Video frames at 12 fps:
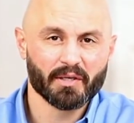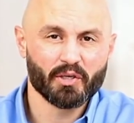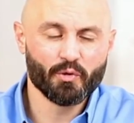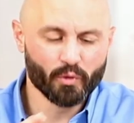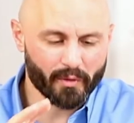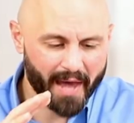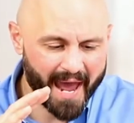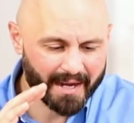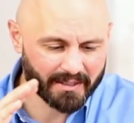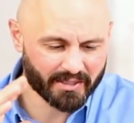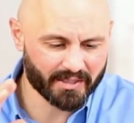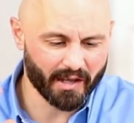You
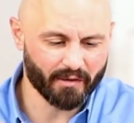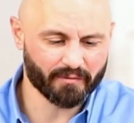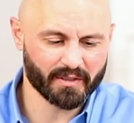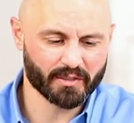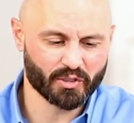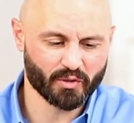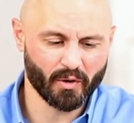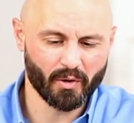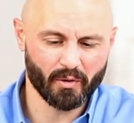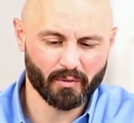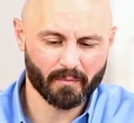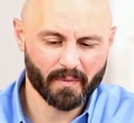lack
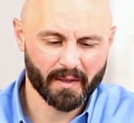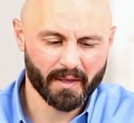self-control.